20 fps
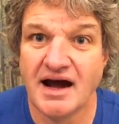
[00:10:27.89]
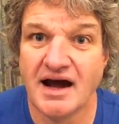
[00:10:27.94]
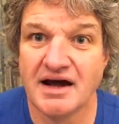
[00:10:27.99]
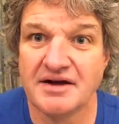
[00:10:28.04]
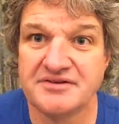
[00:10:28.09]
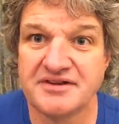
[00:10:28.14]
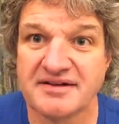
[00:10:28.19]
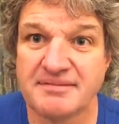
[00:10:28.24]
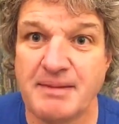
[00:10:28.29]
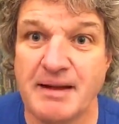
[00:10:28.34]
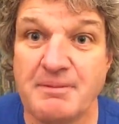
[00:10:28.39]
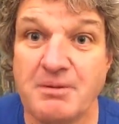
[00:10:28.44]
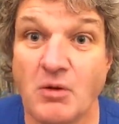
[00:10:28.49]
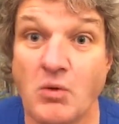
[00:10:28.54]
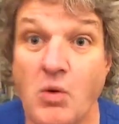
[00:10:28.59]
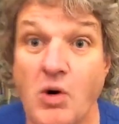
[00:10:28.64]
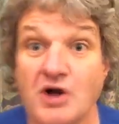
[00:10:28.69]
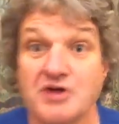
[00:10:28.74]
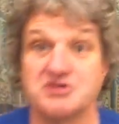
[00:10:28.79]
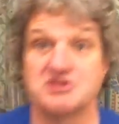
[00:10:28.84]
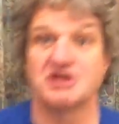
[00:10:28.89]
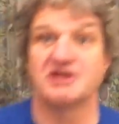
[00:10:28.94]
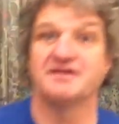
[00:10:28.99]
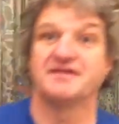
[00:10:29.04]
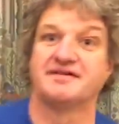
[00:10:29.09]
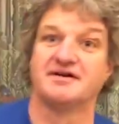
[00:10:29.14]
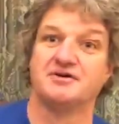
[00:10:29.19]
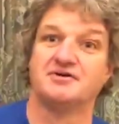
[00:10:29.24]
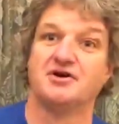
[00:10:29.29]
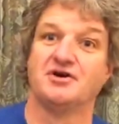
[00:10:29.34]
Just people watching,
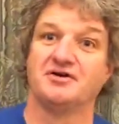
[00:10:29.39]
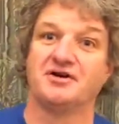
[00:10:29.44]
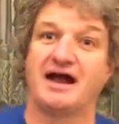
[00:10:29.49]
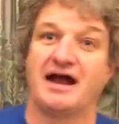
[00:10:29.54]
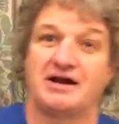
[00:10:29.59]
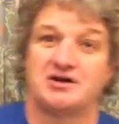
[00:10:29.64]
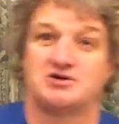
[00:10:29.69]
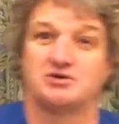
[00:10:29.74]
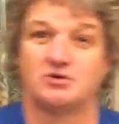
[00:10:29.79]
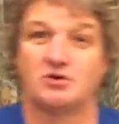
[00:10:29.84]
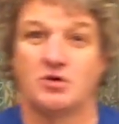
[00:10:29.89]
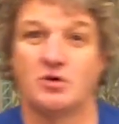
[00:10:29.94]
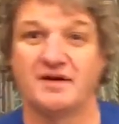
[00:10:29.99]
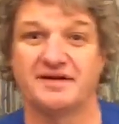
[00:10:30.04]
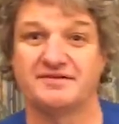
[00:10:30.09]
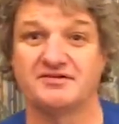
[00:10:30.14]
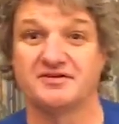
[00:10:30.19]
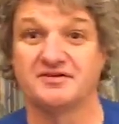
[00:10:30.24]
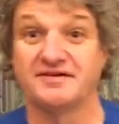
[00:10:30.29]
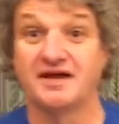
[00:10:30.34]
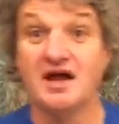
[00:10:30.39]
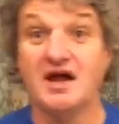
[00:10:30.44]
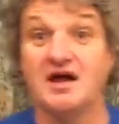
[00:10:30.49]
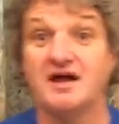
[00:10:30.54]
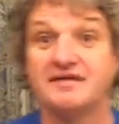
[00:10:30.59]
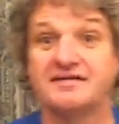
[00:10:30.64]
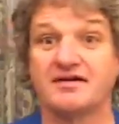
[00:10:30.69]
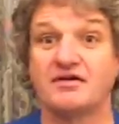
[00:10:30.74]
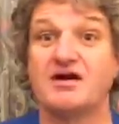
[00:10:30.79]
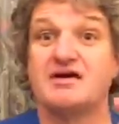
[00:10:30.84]
so not actual questions.
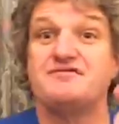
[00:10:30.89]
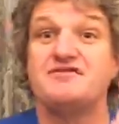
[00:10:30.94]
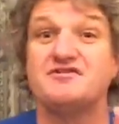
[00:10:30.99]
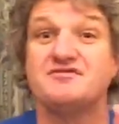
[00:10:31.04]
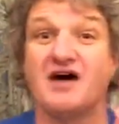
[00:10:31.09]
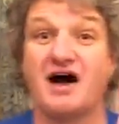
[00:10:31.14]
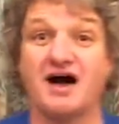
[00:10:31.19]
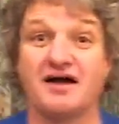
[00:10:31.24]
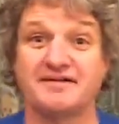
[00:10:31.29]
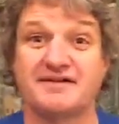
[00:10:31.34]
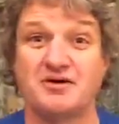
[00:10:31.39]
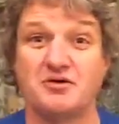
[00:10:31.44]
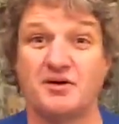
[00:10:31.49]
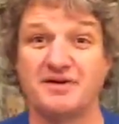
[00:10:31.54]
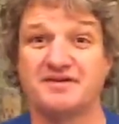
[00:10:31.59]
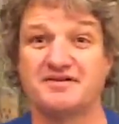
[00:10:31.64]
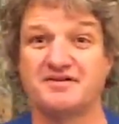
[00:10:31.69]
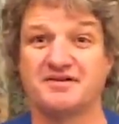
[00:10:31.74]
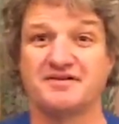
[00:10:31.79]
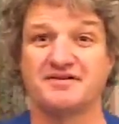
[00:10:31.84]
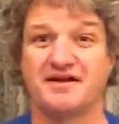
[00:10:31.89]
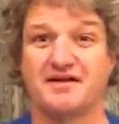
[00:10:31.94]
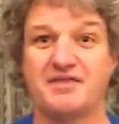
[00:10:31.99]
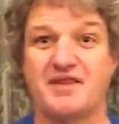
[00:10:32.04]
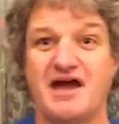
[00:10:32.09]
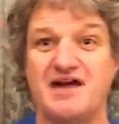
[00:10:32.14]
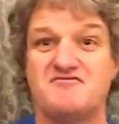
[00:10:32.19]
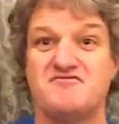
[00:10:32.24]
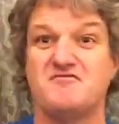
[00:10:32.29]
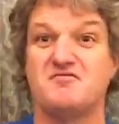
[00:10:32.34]
Sorry if you've asked questions
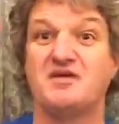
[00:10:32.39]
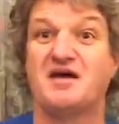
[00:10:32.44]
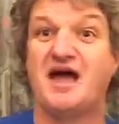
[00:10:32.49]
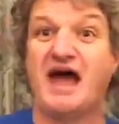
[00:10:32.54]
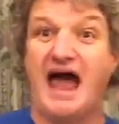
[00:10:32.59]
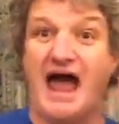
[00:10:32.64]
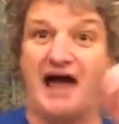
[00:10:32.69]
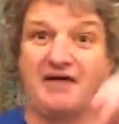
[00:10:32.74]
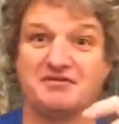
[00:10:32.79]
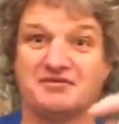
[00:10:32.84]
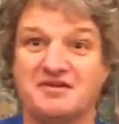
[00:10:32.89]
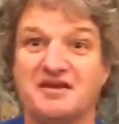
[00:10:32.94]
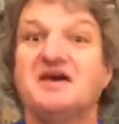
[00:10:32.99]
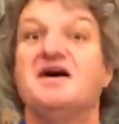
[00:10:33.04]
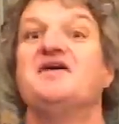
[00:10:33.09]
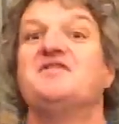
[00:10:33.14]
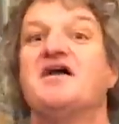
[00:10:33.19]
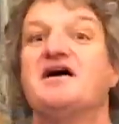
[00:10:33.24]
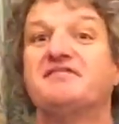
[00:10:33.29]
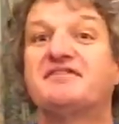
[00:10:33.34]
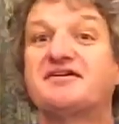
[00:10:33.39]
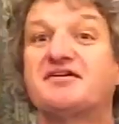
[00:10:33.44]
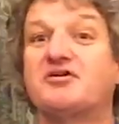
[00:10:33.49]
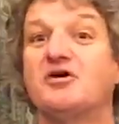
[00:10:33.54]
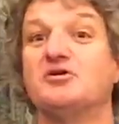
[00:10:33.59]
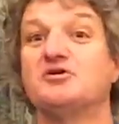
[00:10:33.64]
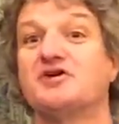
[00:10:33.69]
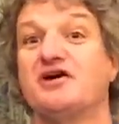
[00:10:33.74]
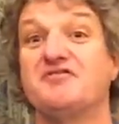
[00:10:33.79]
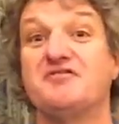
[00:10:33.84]
and they've
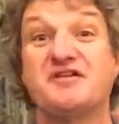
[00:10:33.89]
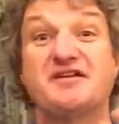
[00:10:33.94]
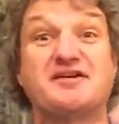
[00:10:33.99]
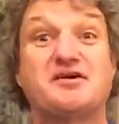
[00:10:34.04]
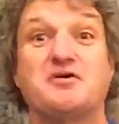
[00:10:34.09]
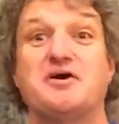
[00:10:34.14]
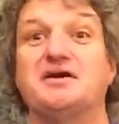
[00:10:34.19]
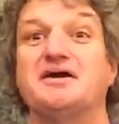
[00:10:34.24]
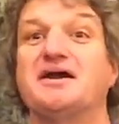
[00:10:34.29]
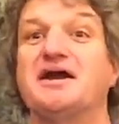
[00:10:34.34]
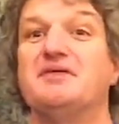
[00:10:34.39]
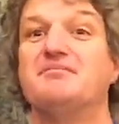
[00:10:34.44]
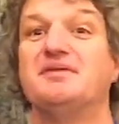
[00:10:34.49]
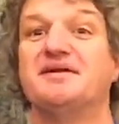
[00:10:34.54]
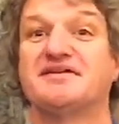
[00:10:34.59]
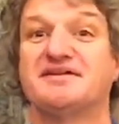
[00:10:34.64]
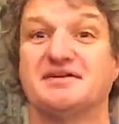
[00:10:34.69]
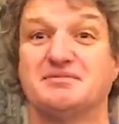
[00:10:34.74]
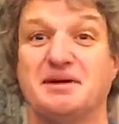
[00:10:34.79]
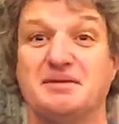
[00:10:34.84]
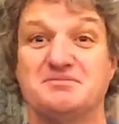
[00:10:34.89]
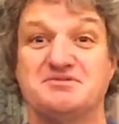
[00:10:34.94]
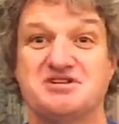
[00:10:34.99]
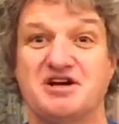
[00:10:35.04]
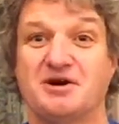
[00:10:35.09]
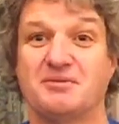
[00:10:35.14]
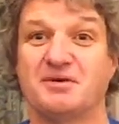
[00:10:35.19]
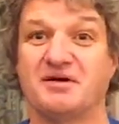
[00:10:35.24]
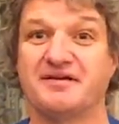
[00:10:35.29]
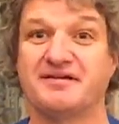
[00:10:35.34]
scrolled off the screen and I missed them. I'm
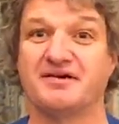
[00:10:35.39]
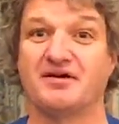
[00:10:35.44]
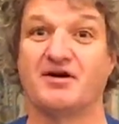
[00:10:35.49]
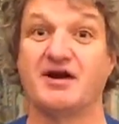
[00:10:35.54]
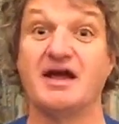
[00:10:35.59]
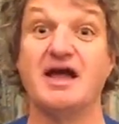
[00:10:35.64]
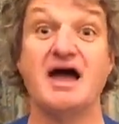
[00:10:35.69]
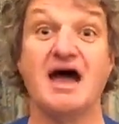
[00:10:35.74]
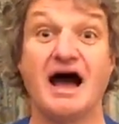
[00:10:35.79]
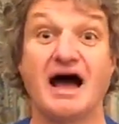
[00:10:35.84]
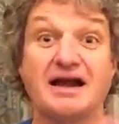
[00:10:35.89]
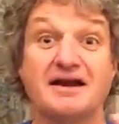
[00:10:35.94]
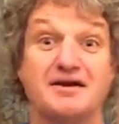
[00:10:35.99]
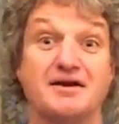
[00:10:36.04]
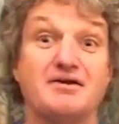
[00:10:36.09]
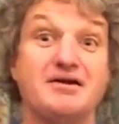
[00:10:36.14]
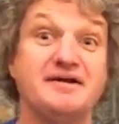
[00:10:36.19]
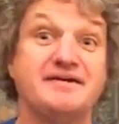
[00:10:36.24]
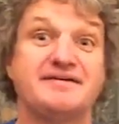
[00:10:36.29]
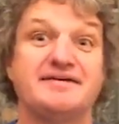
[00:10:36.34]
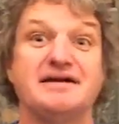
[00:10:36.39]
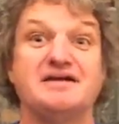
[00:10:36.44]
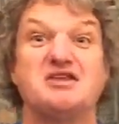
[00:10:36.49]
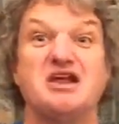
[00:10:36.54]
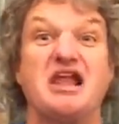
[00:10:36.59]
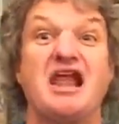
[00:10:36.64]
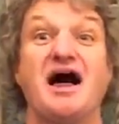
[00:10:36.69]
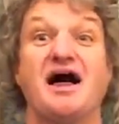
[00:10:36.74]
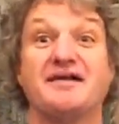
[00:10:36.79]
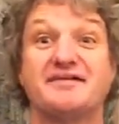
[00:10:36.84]
terribly sorry. I can only see the
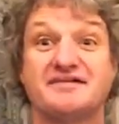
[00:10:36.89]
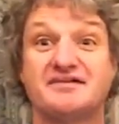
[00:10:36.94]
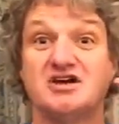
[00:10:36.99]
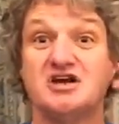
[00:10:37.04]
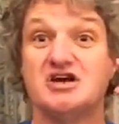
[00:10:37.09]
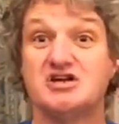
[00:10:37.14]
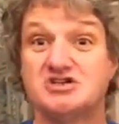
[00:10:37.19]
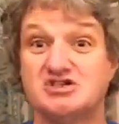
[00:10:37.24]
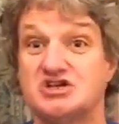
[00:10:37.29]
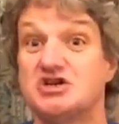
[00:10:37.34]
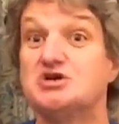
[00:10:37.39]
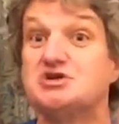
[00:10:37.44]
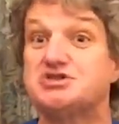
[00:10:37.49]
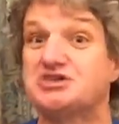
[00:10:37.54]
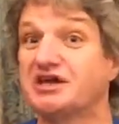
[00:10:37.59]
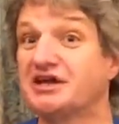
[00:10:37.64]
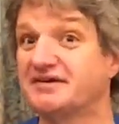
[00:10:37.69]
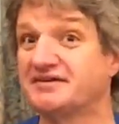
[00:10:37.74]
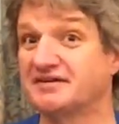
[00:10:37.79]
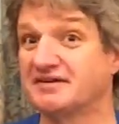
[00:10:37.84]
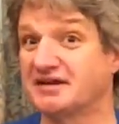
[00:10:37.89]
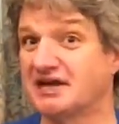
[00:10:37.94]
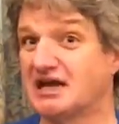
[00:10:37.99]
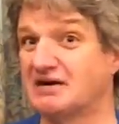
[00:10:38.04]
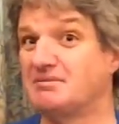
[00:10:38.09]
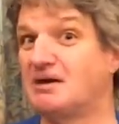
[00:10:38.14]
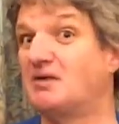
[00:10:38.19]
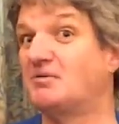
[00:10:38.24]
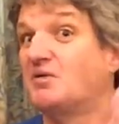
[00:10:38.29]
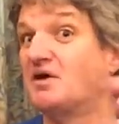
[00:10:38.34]
last two things that come
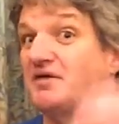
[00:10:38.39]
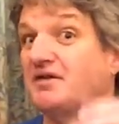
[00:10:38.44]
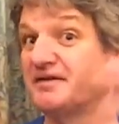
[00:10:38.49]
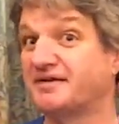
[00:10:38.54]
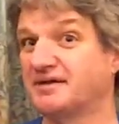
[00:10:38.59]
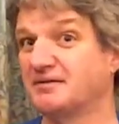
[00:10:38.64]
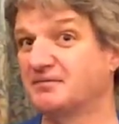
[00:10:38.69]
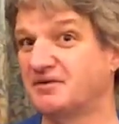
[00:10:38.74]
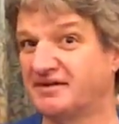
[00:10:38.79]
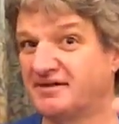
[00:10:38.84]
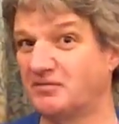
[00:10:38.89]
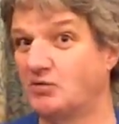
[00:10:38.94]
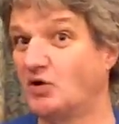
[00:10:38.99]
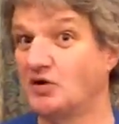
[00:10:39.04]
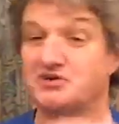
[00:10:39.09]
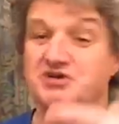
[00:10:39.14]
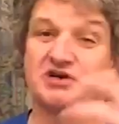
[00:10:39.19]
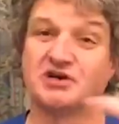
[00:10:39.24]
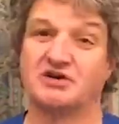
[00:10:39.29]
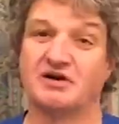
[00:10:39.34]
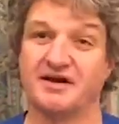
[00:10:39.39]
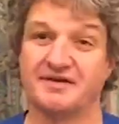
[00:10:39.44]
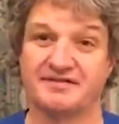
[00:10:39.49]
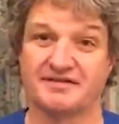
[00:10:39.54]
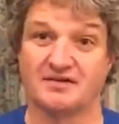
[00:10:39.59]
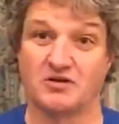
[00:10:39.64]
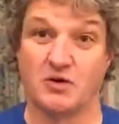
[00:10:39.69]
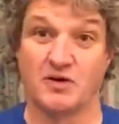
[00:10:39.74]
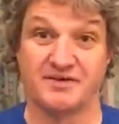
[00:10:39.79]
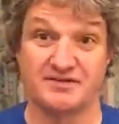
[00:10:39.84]
up, whether somebody's watching or asked a
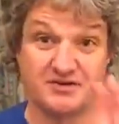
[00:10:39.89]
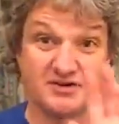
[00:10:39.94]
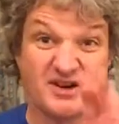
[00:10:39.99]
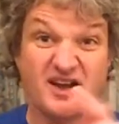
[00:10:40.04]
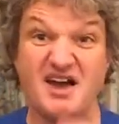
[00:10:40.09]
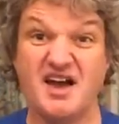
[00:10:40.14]
question.